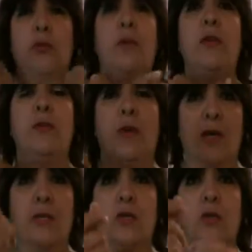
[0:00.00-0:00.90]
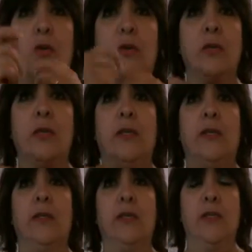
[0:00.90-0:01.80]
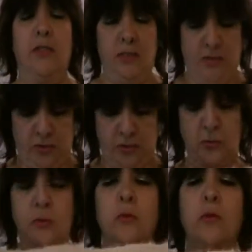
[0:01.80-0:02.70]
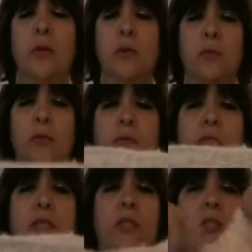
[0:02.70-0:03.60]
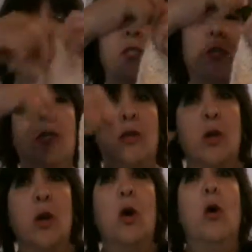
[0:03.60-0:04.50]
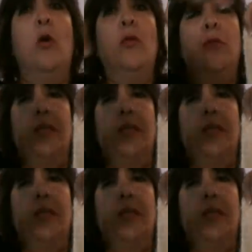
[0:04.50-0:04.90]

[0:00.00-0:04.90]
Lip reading: that when you cast on that you pull the stitches on the